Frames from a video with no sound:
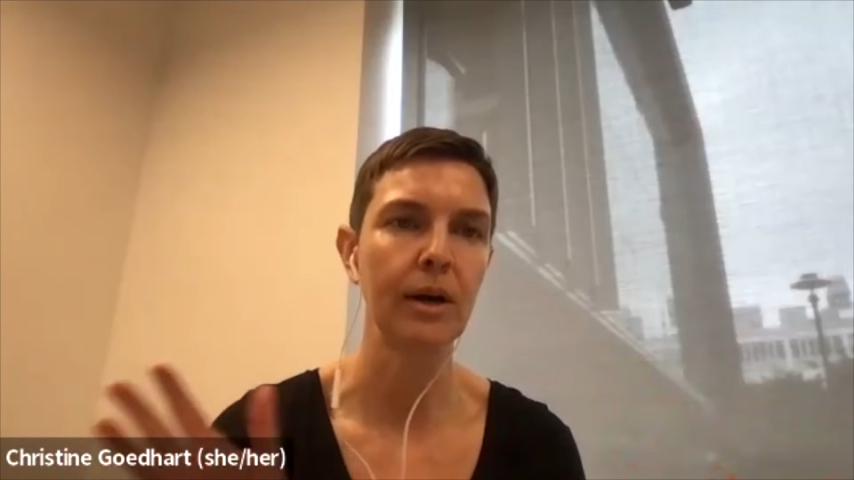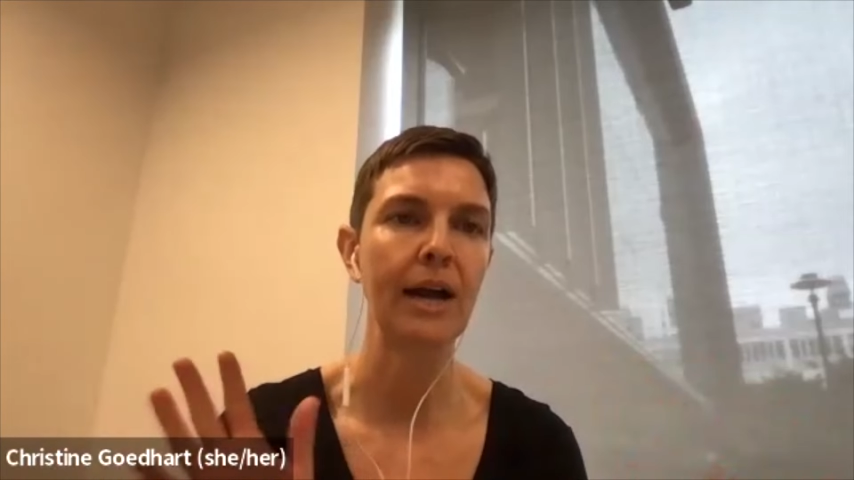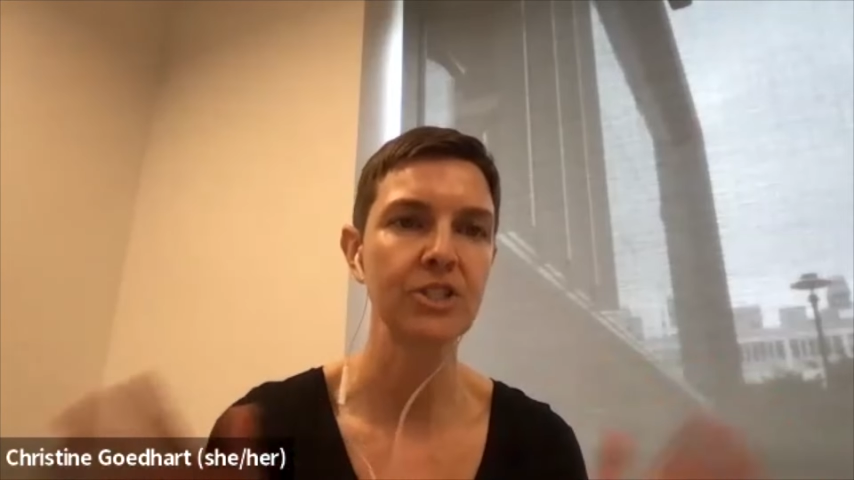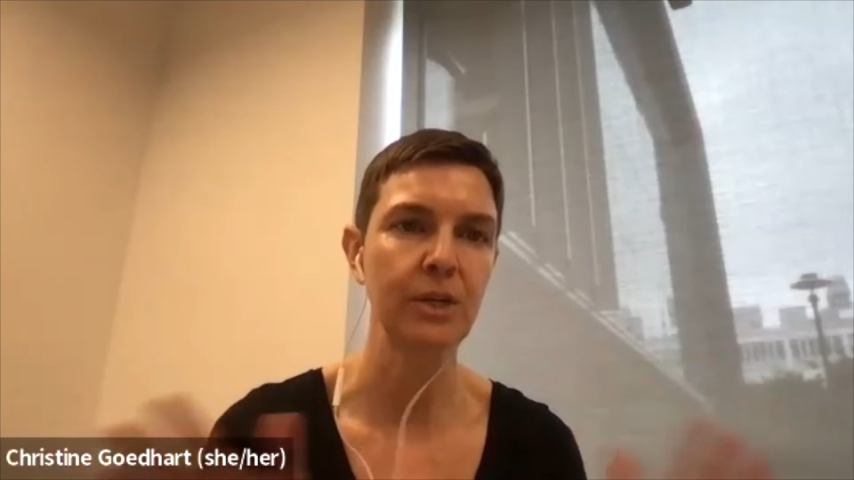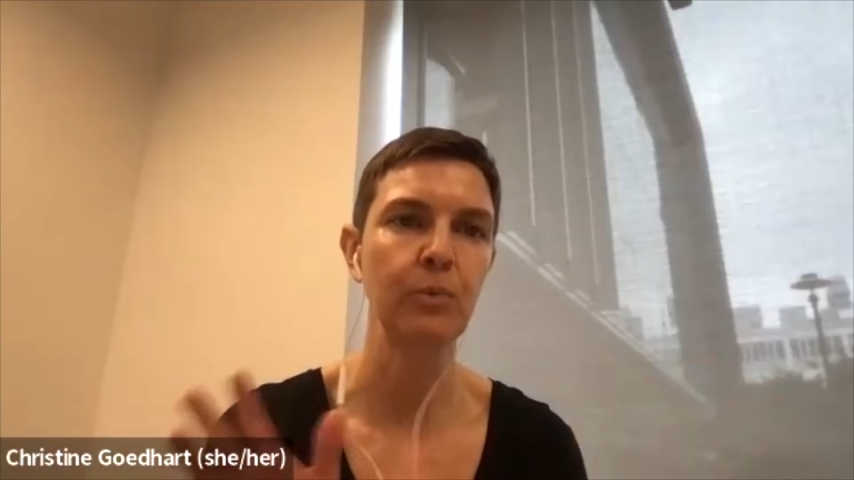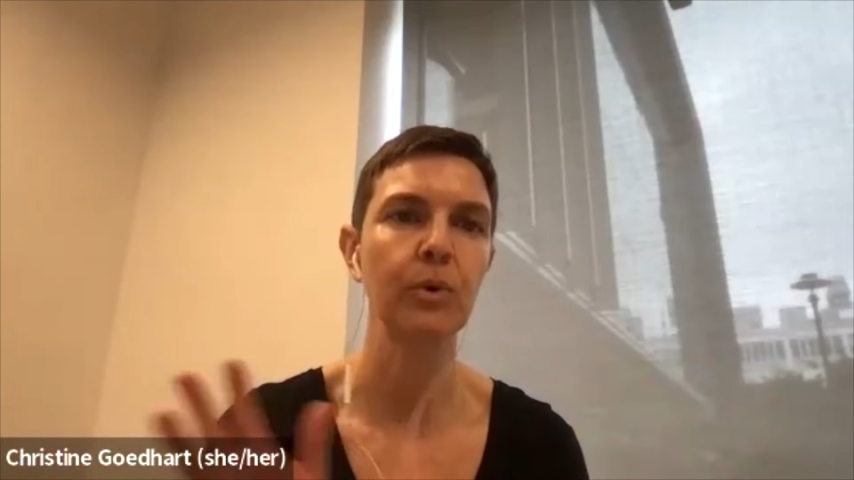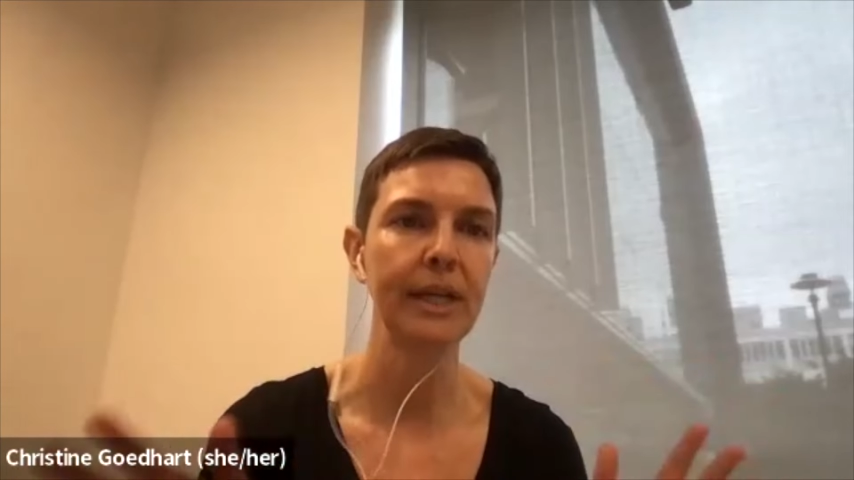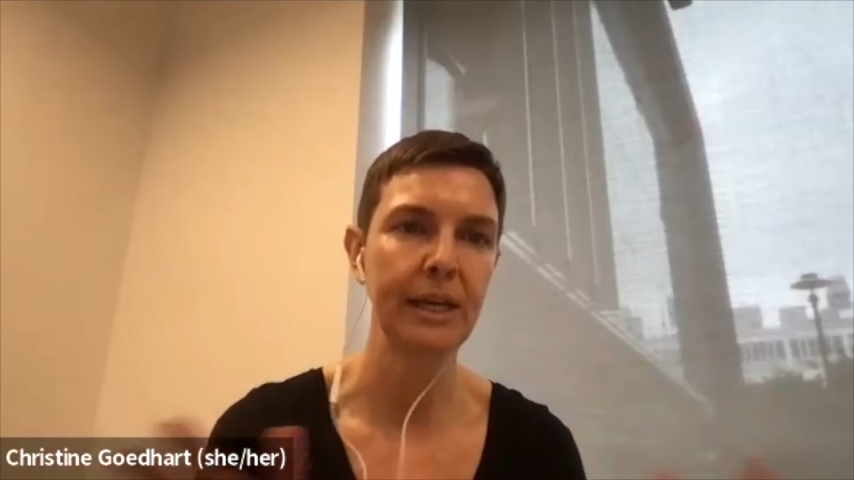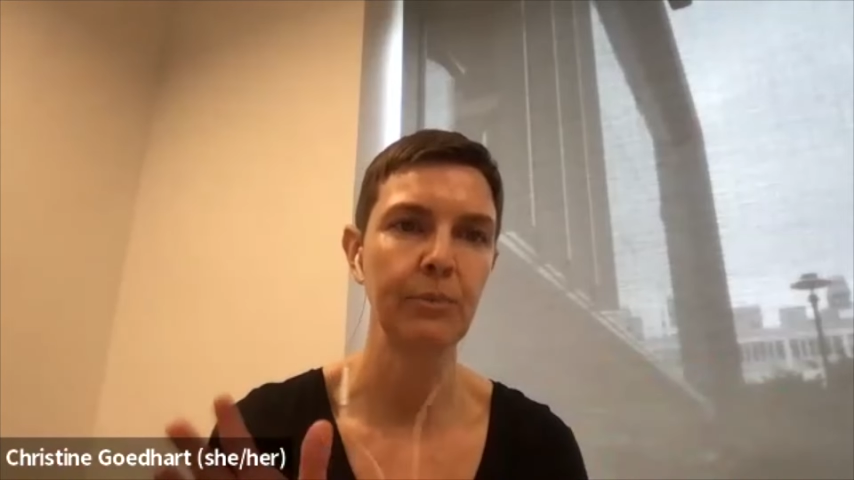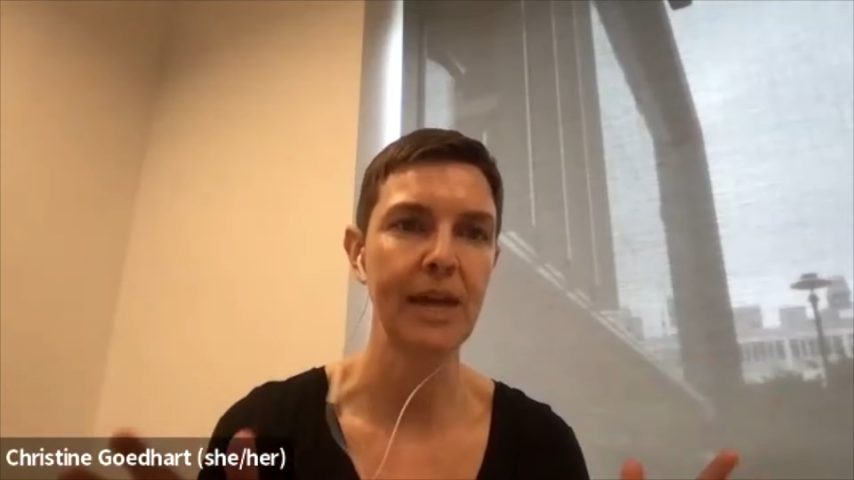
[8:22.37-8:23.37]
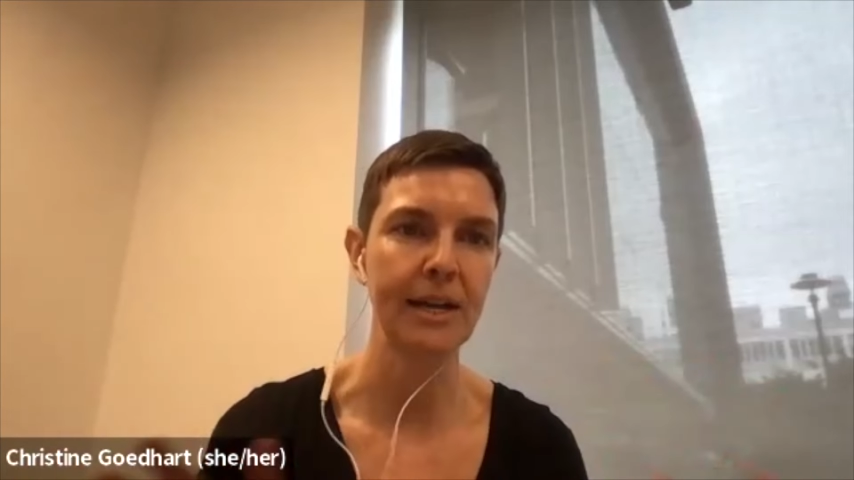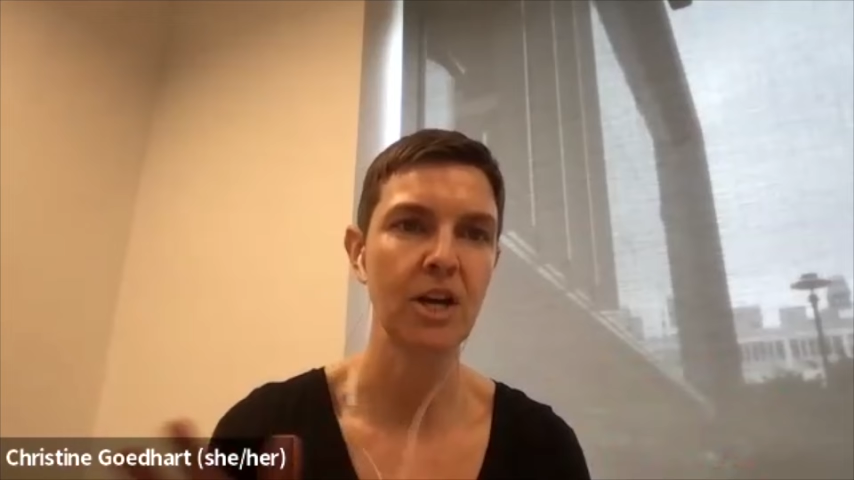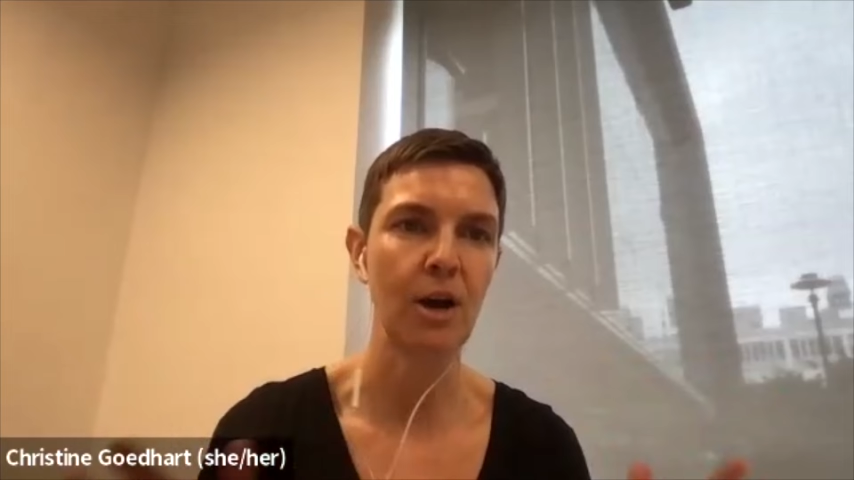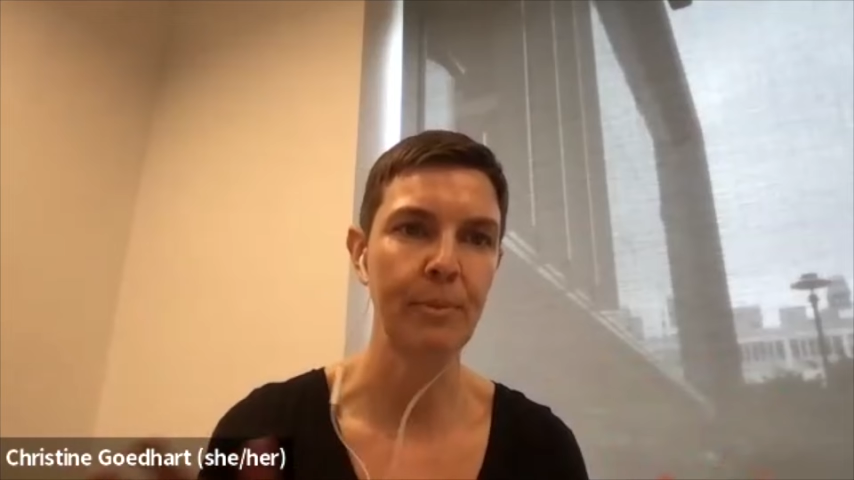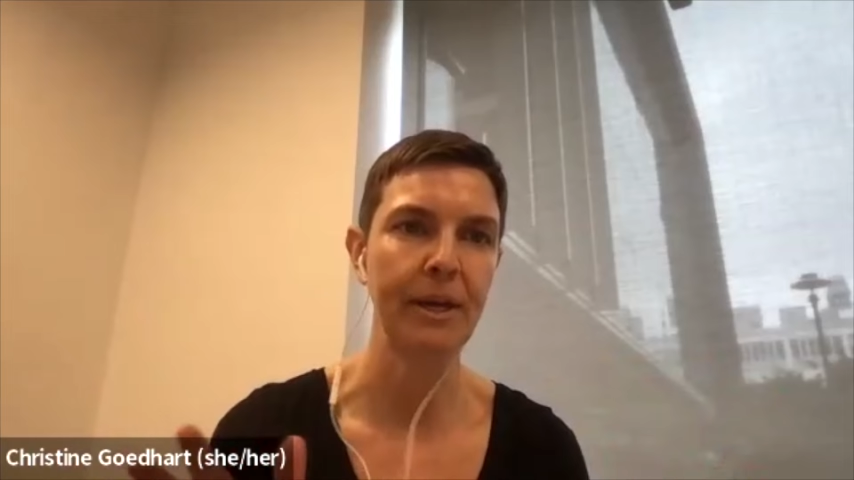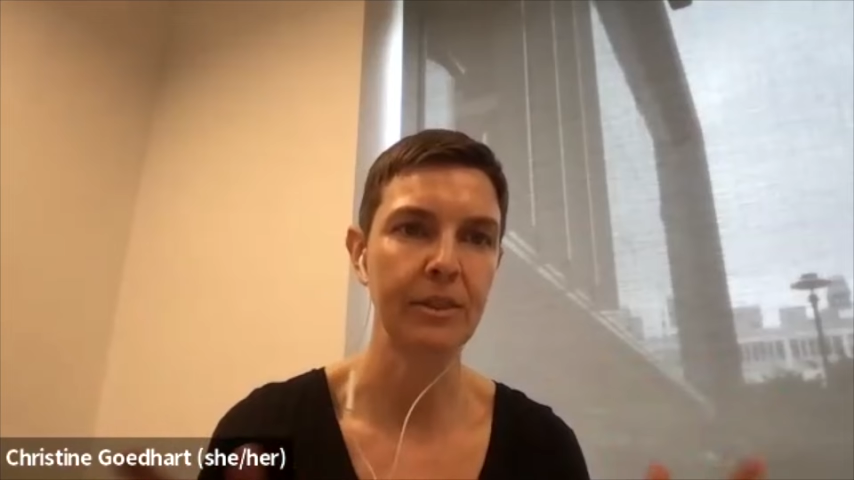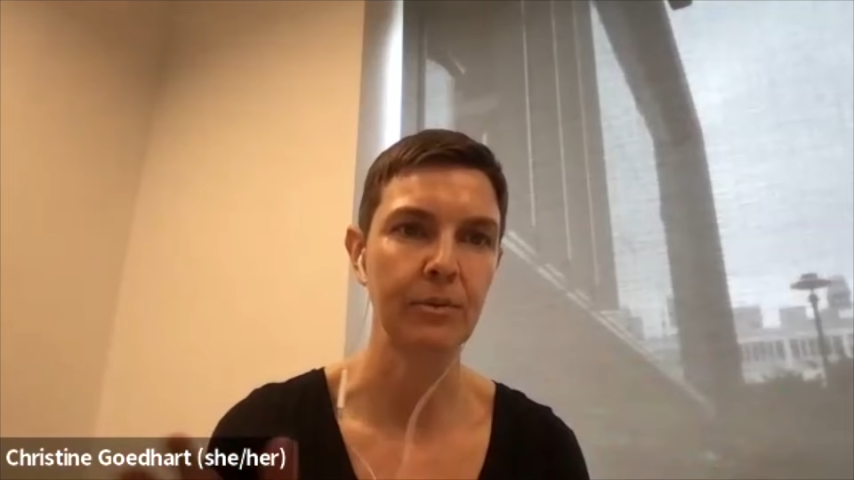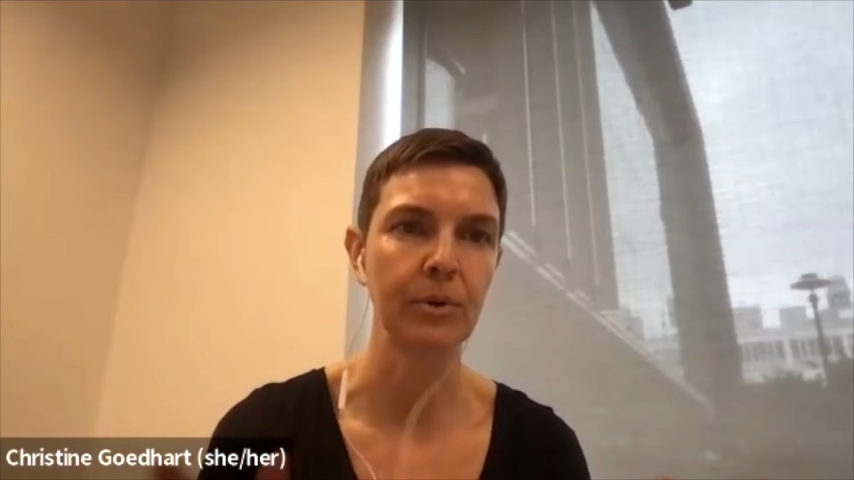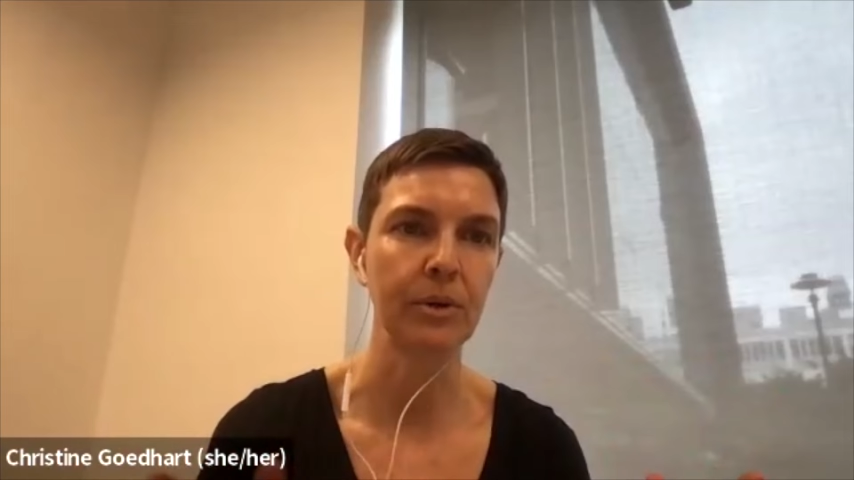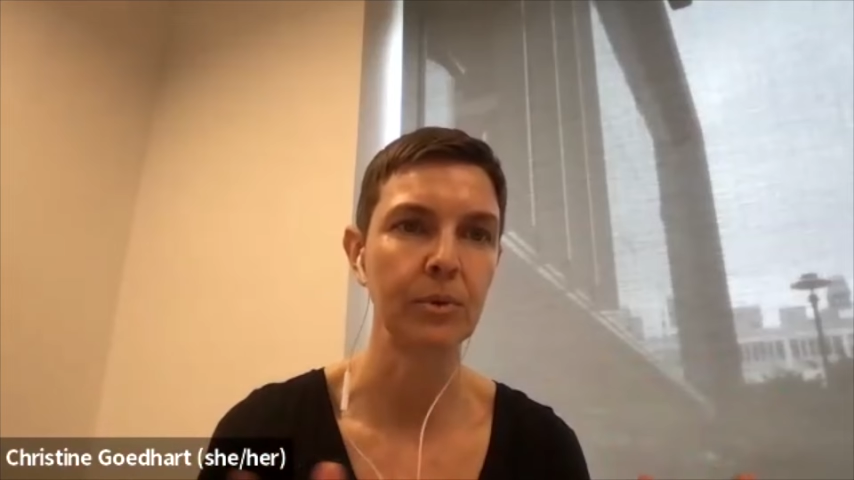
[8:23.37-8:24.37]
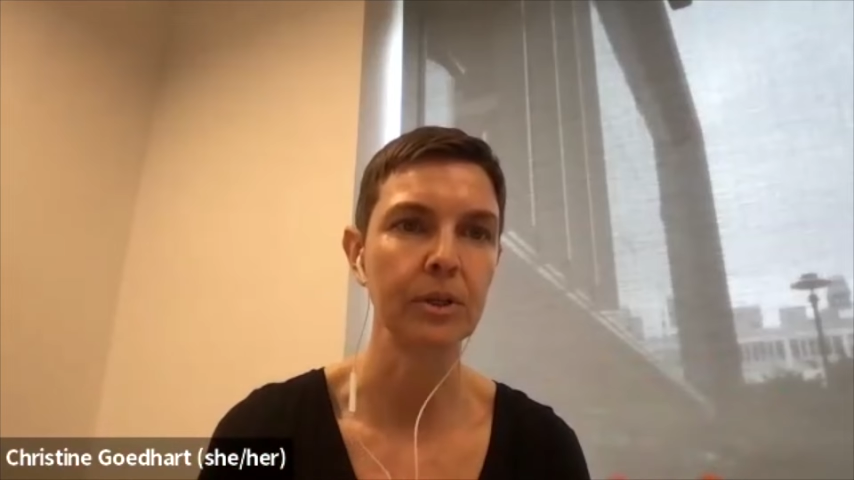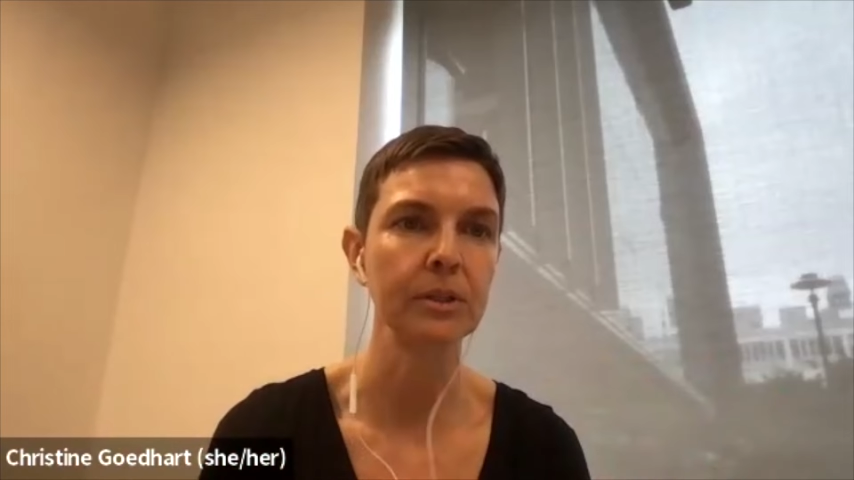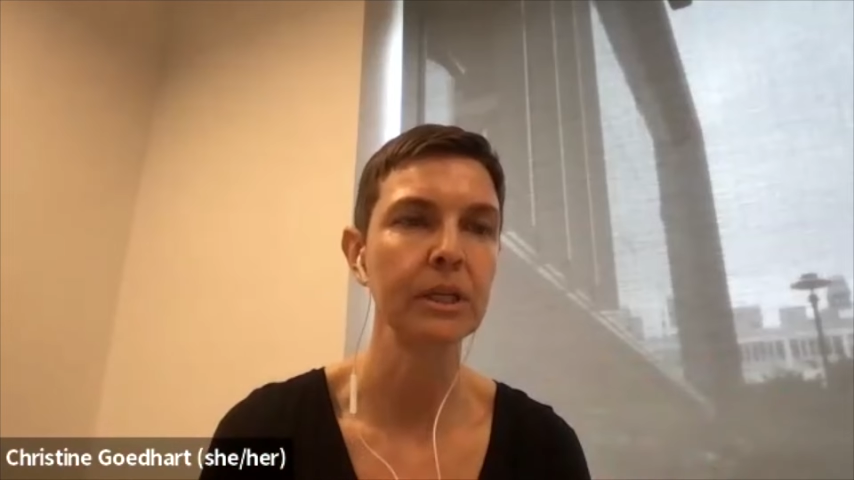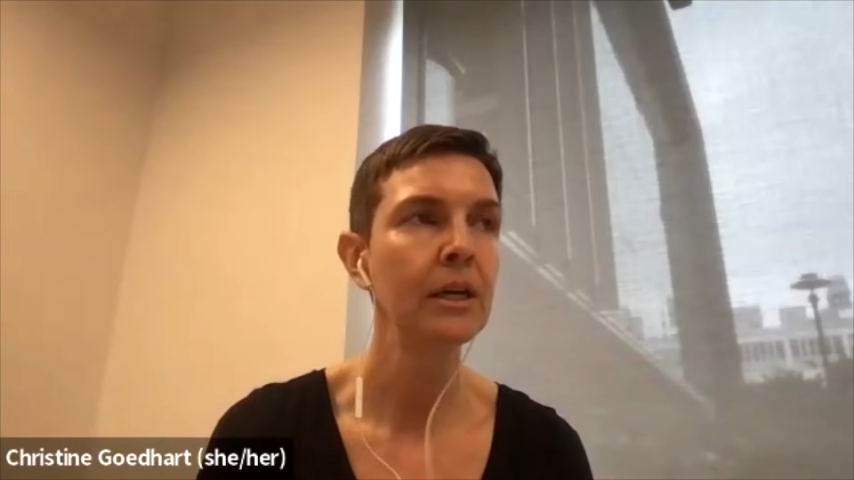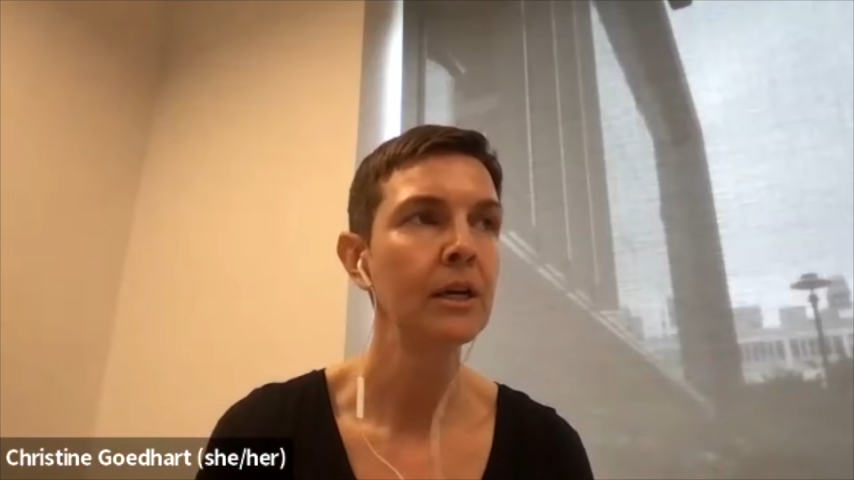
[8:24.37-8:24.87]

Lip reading: actually working with that topic in the real world.